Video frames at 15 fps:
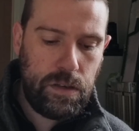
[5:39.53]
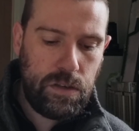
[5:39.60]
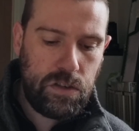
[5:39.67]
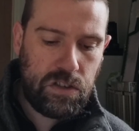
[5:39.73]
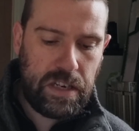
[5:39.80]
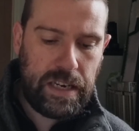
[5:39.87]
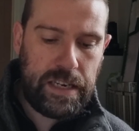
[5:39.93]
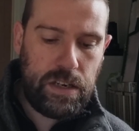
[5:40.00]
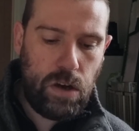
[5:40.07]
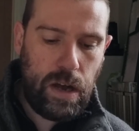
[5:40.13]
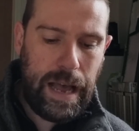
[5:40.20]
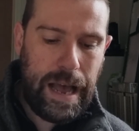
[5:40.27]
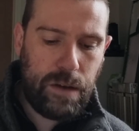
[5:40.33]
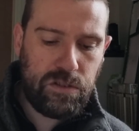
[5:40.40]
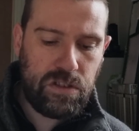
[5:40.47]
See, your
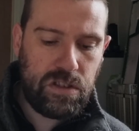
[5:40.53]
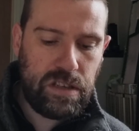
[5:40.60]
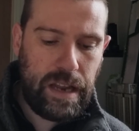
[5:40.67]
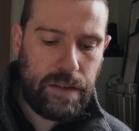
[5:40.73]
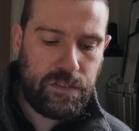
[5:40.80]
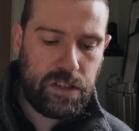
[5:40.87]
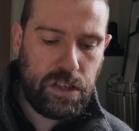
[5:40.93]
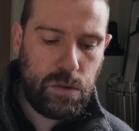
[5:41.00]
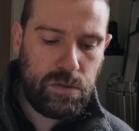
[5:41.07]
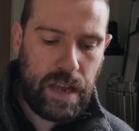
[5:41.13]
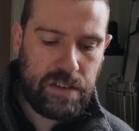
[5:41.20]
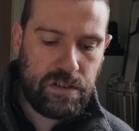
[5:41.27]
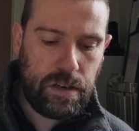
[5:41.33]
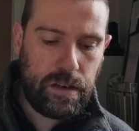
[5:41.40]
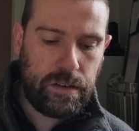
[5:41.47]
house is left to you
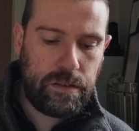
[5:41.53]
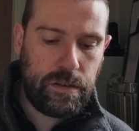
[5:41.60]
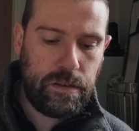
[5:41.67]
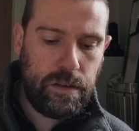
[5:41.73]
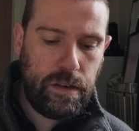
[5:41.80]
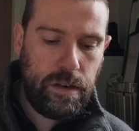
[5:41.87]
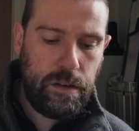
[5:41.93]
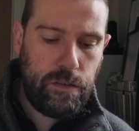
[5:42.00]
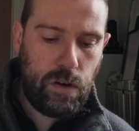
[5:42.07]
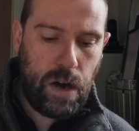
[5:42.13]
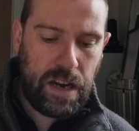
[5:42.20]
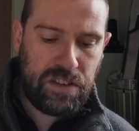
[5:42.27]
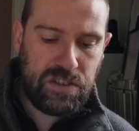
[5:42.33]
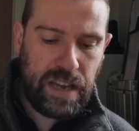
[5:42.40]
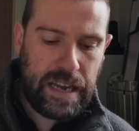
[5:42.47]
desolate. For
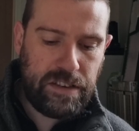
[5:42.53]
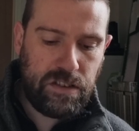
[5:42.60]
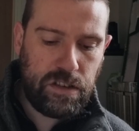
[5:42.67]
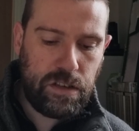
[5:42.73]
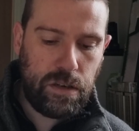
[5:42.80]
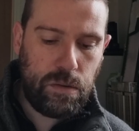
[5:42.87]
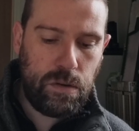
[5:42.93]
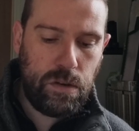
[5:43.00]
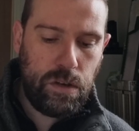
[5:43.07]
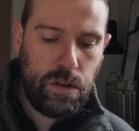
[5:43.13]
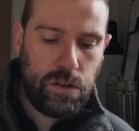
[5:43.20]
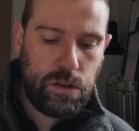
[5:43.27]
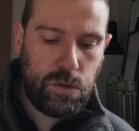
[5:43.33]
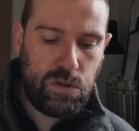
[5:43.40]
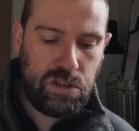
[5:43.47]
I say to you,
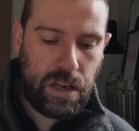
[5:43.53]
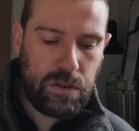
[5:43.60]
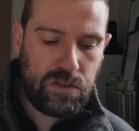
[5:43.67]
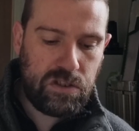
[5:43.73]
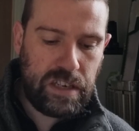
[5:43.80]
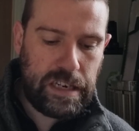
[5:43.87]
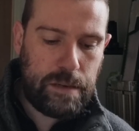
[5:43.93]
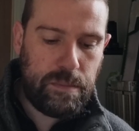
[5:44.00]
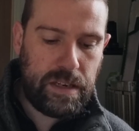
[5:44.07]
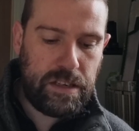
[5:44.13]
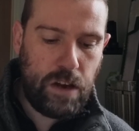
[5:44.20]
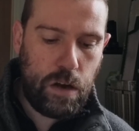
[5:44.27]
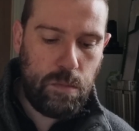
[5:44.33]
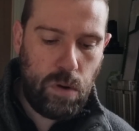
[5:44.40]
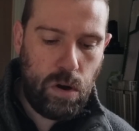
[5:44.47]
you shall see me
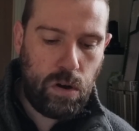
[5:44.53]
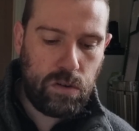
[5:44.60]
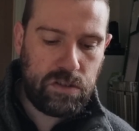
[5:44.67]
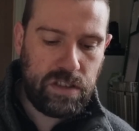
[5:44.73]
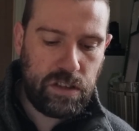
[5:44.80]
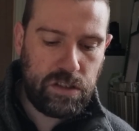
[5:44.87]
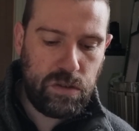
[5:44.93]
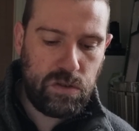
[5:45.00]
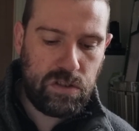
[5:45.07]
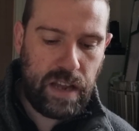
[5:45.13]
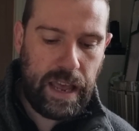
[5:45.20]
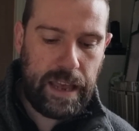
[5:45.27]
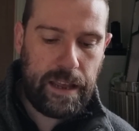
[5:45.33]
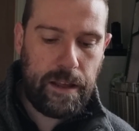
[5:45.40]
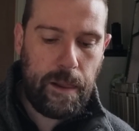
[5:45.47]
no more till you
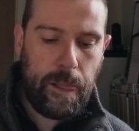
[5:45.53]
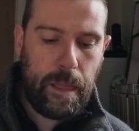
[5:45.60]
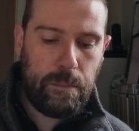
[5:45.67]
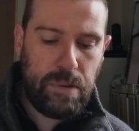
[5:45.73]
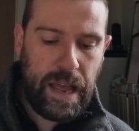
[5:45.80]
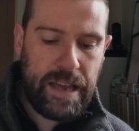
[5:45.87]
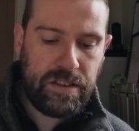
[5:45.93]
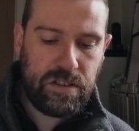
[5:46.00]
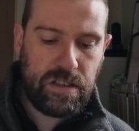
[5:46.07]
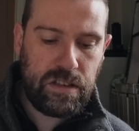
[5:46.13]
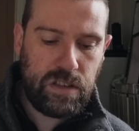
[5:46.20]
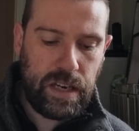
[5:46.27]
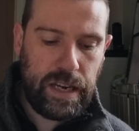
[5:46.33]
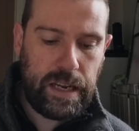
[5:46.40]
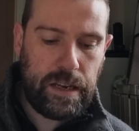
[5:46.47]
say, Blessed
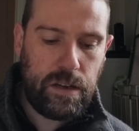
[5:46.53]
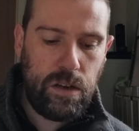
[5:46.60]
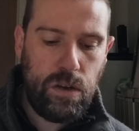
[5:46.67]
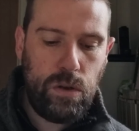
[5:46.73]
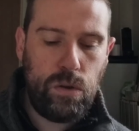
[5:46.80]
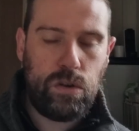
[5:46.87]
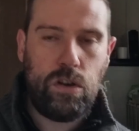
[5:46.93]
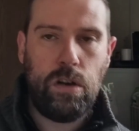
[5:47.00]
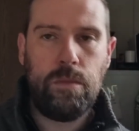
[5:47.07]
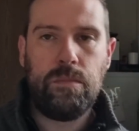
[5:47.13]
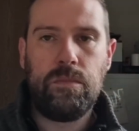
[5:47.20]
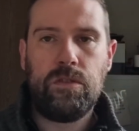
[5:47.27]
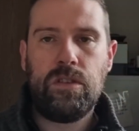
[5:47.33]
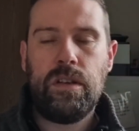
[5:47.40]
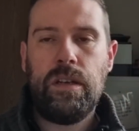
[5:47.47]
is he who
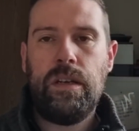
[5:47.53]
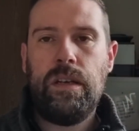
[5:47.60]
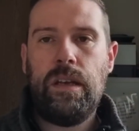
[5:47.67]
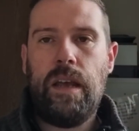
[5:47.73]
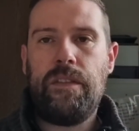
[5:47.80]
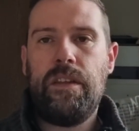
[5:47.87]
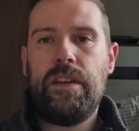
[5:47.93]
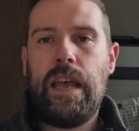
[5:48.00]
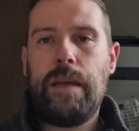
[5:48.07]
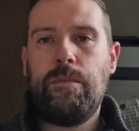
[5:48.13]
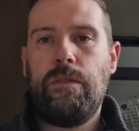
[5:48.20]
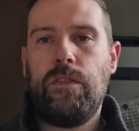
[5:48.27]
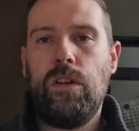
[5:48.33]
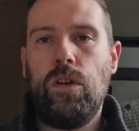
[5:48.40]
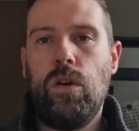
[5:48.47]
comes in the name
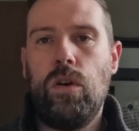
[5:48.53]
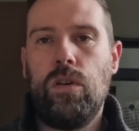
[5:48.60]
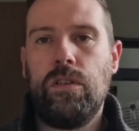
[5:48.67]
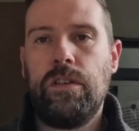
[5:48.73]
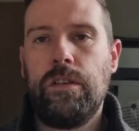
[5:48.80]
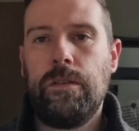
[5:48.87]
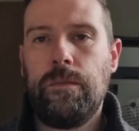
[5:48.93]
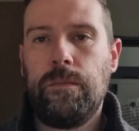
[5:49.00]
of the Lord.